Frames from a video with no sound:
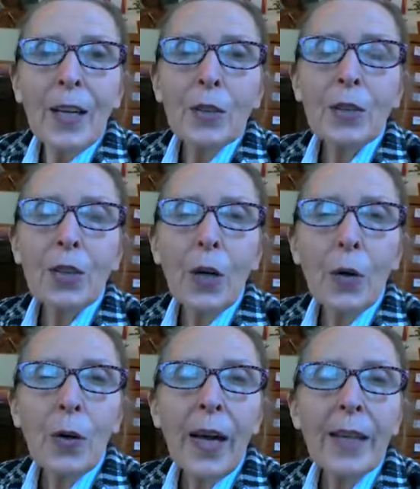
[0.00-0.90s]

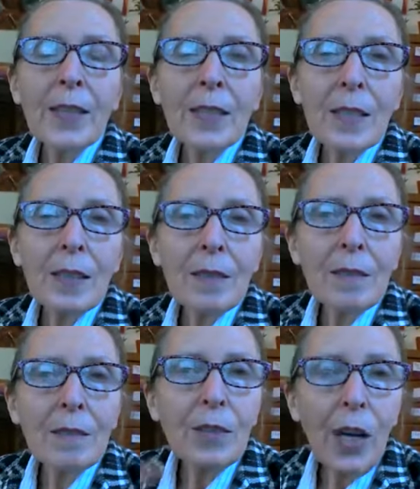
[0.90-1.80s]
So, and
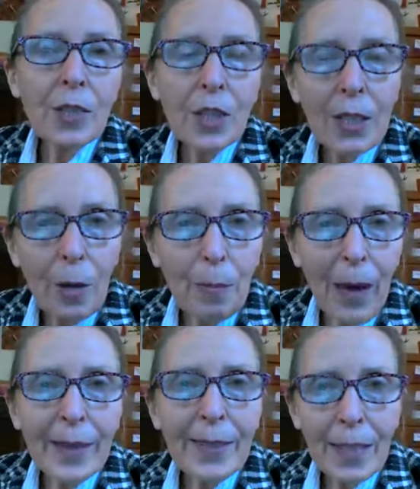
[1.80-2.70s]
not just our
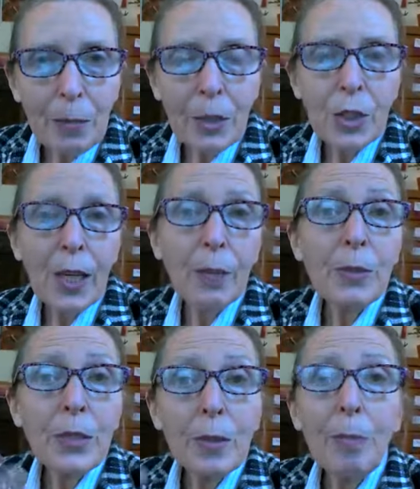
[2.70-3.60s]
body can be
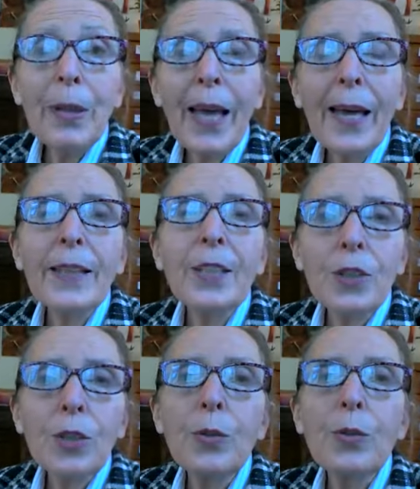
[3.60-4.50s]
shaped, the planet
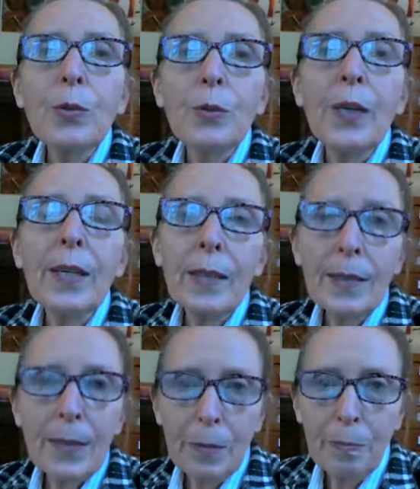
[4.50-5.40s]
too
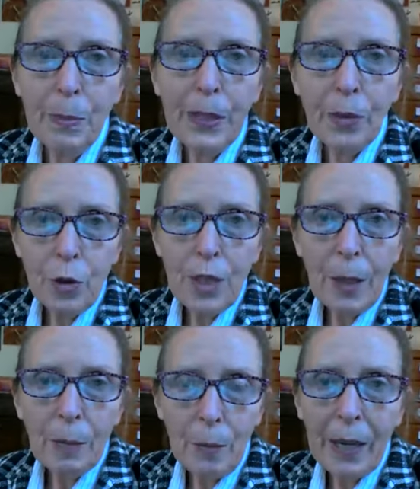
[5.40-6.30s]
is being
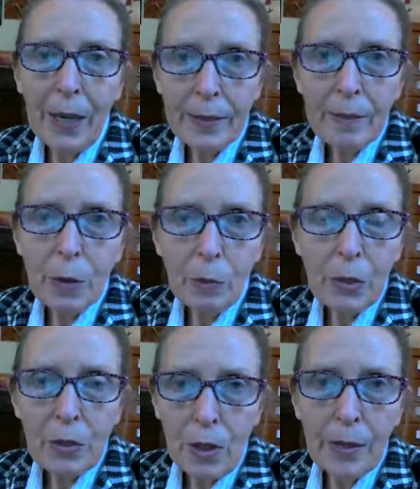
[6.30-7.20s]
shaped by us
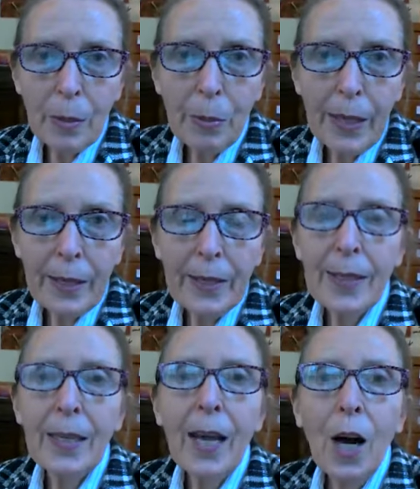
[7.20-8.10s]
humans on the planet,
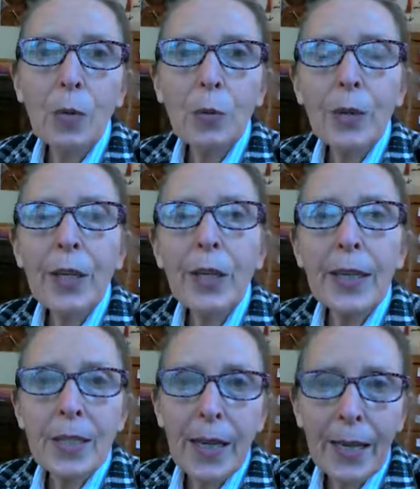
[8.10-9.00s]
and how we
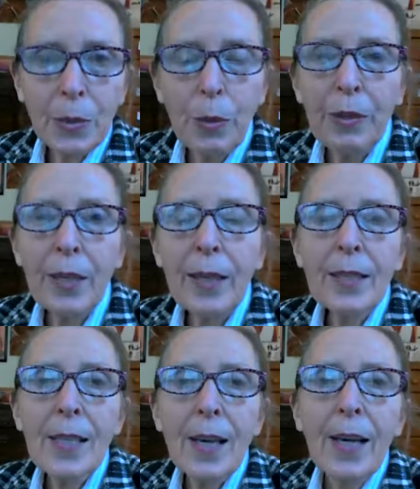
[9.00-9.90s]
interact with it
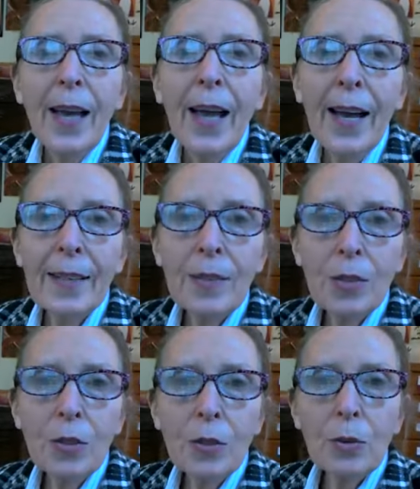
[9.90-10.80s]
has to
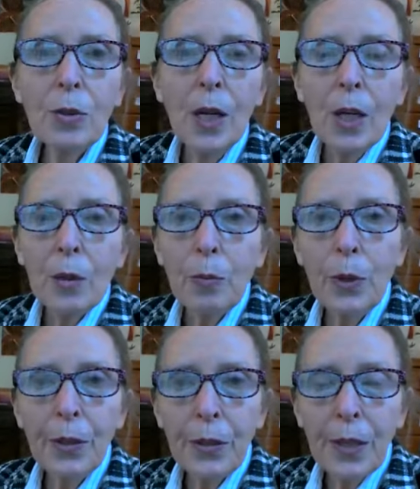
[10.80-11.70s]
do
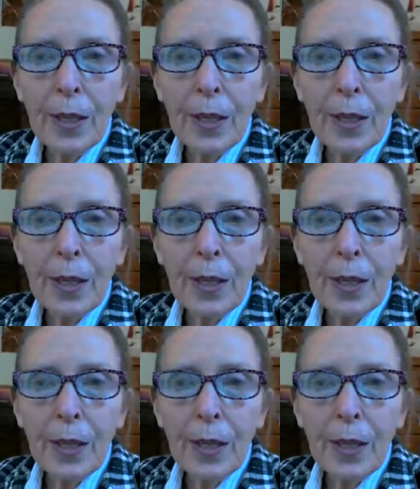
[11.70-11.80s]
with